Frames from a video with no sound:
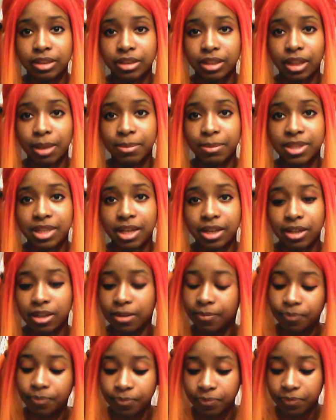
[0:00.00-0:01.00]
let me tell you.
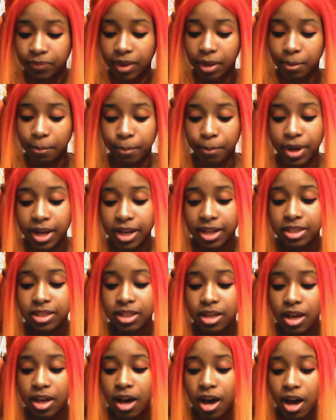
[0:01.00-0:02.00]
But,
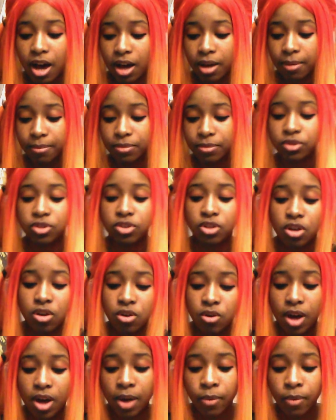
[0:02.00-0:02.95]
so